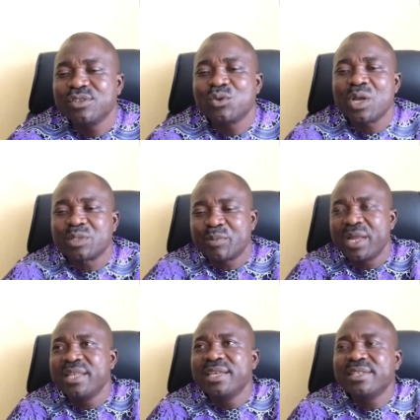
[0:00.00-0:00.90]
to
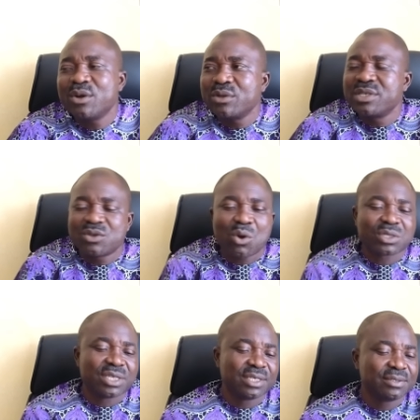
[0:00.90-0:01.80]
explaining or
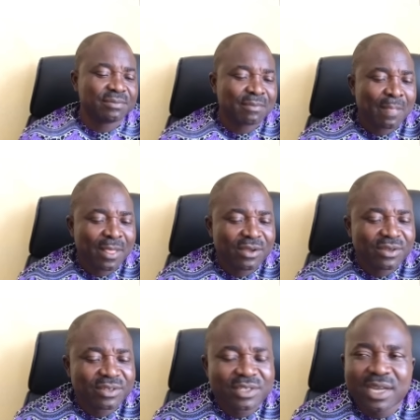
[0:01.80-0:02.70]
discussing
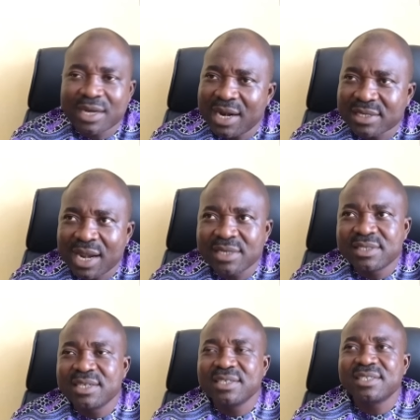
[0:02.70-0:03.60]
the
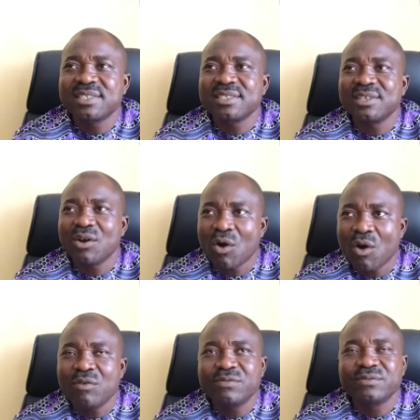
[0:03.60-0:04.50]
characteristics
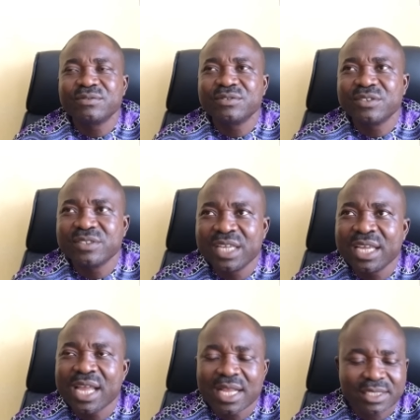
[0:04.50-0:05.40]
of
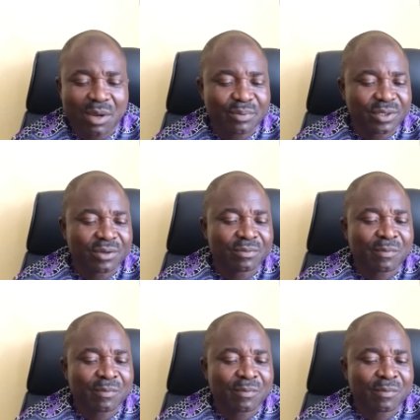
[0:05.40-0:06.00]
the entrepreneur.